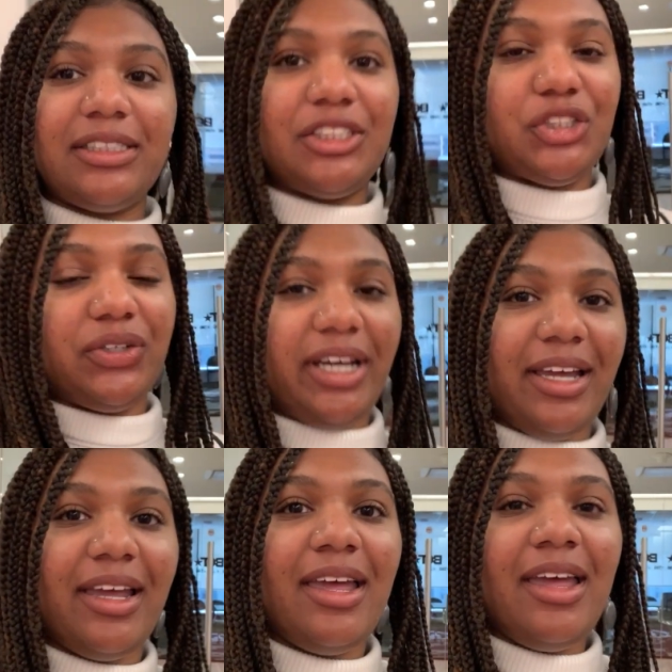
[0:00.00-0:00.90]
the
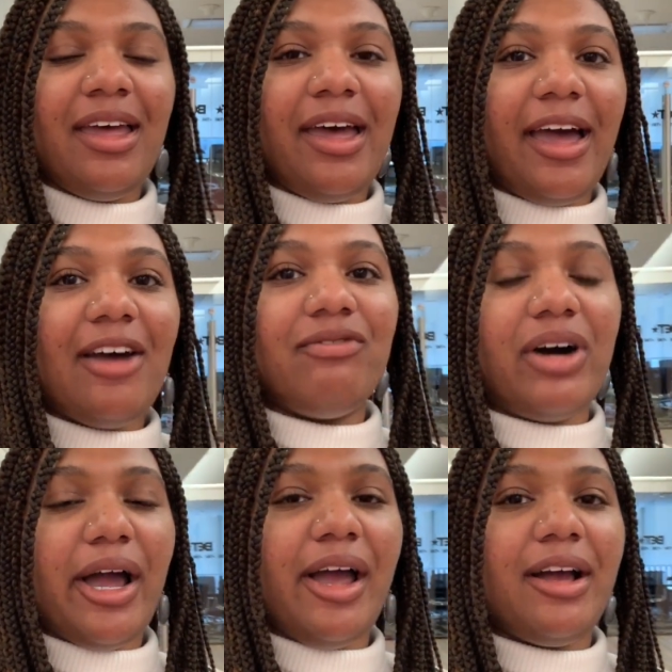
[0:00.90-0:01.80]
street at
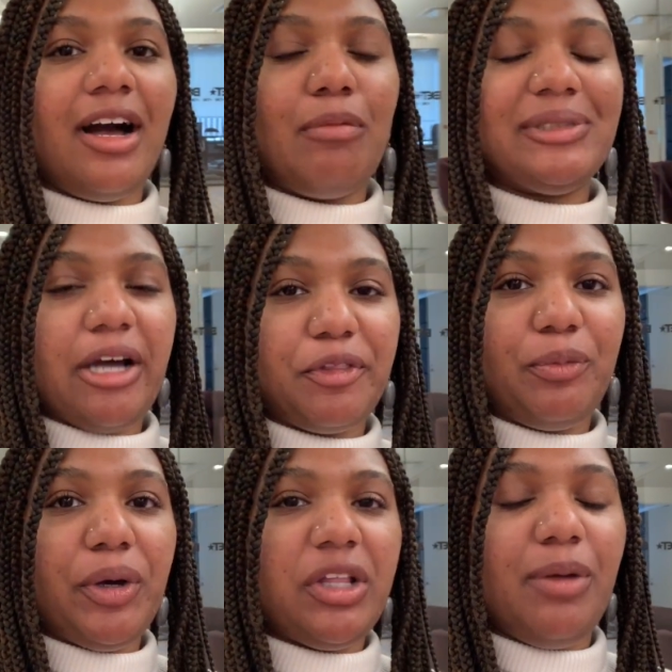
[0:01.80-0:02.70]
Viacom's other
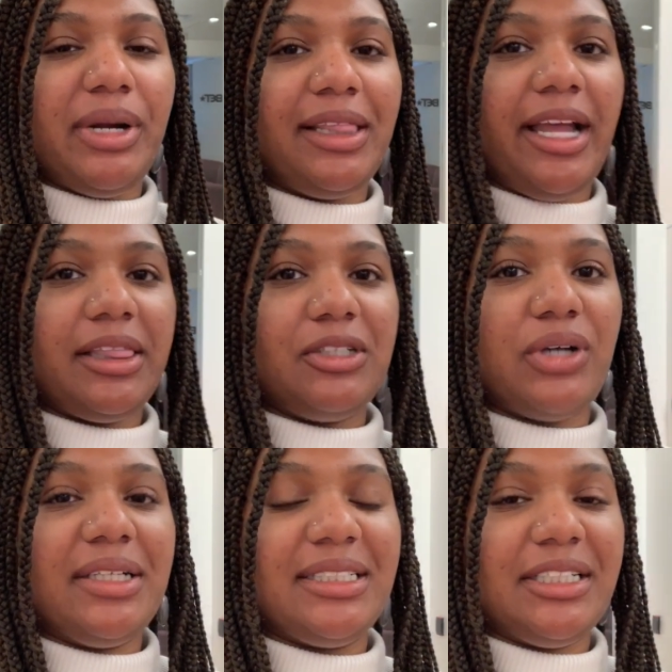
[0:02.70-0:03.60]
building, but I think they're
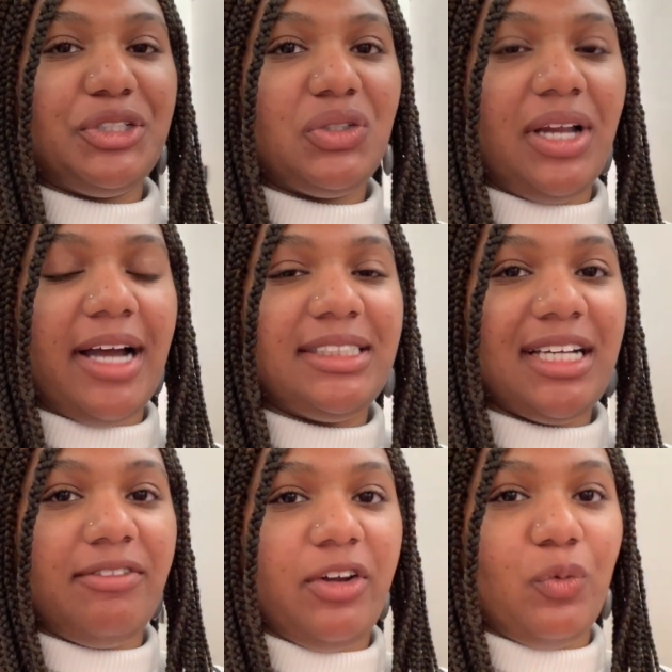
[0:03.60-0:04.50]
trying to centralize
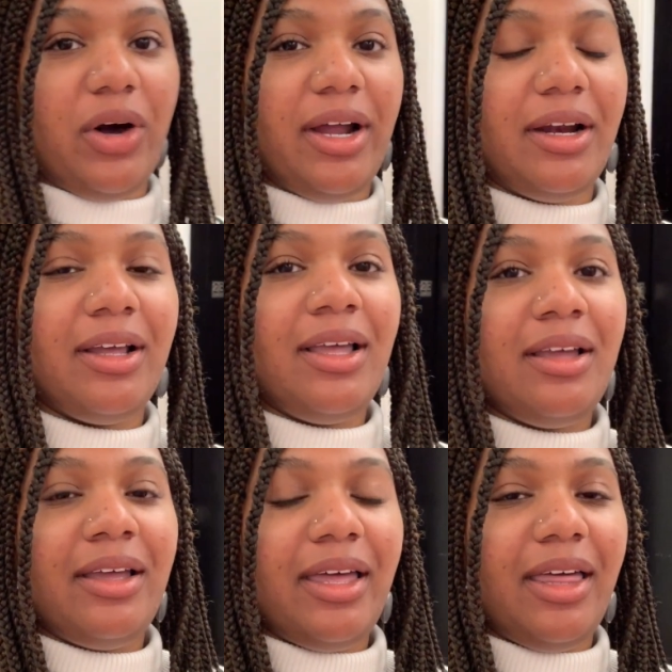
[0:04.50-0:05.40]
everyone
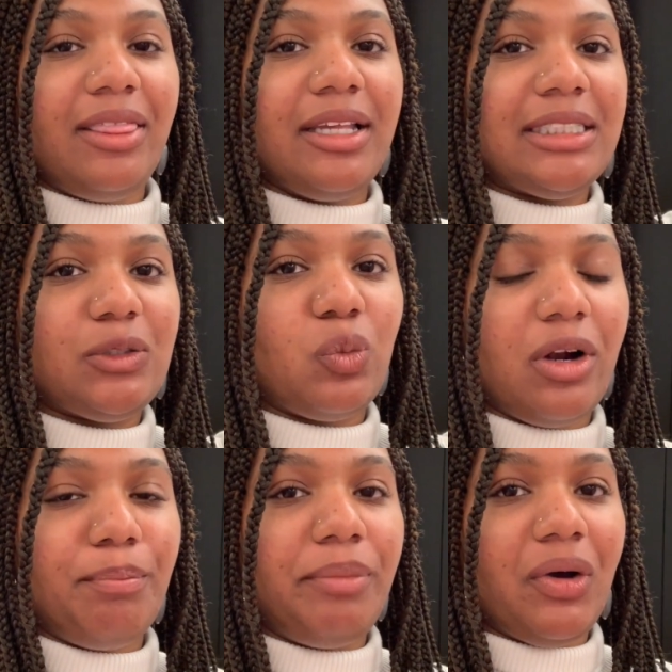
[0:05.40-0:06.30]
in this
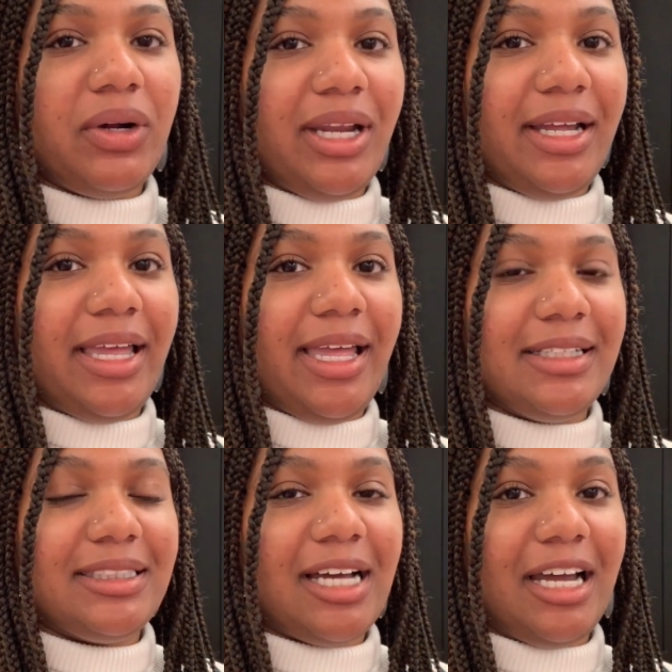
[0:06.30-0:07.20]
one building
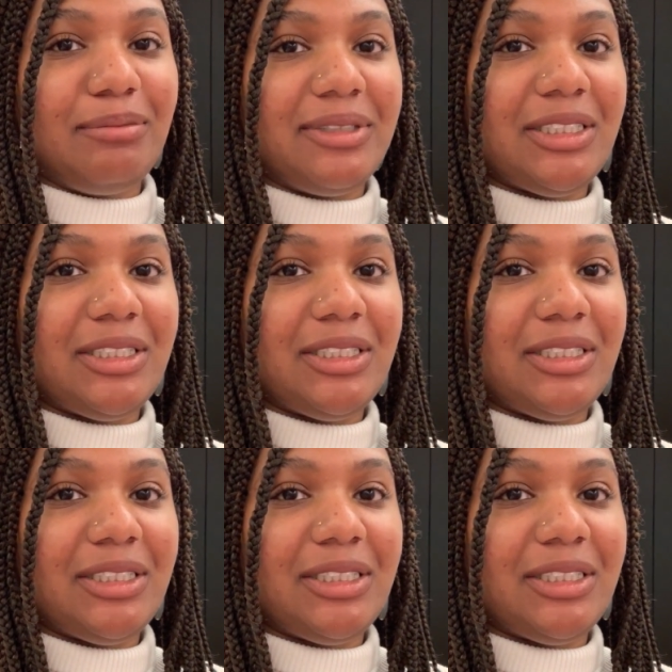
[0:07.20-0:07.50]
in Times